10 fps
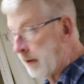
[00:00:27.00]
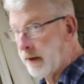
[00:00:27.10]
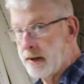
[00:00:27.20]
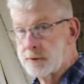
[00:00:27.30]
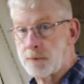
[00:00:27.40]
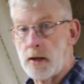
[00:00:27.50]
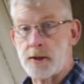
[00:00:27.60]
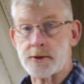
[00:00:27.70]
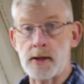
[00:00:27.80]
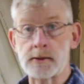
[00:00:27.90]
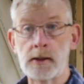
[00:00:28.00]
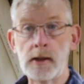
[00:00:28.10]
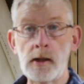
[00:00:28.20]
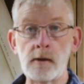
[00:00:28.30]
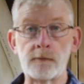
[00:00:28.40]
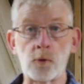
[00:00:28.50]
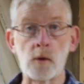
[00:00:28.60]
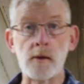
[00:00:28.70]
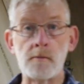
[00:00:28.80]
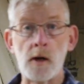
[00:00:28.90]
the next project
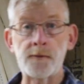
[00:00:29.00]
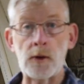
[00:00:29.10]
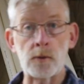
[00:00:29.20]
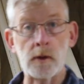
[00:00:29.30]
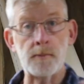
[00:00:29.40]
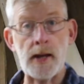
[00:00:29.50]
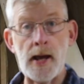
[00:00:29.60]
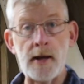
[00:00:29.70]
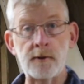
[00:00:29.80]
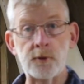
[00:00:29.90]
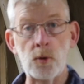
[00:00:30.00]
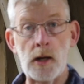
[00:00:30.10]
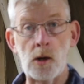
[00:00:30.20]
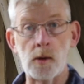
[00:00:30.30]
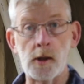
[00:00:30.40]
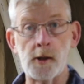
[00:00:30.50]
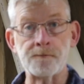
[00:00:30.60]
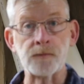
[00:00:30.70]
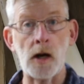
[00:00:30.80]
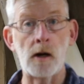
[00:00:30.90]
for the month that we're going to be adding to our
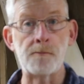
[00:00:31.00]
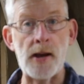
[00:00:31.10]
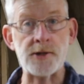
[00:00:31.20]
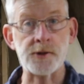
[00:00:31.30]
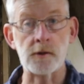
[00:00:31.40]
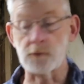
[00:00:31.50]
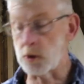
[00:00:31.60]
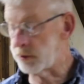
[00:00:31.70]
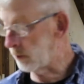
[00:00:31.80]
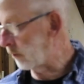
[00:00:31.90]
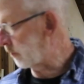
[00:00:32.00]
basket of goods, so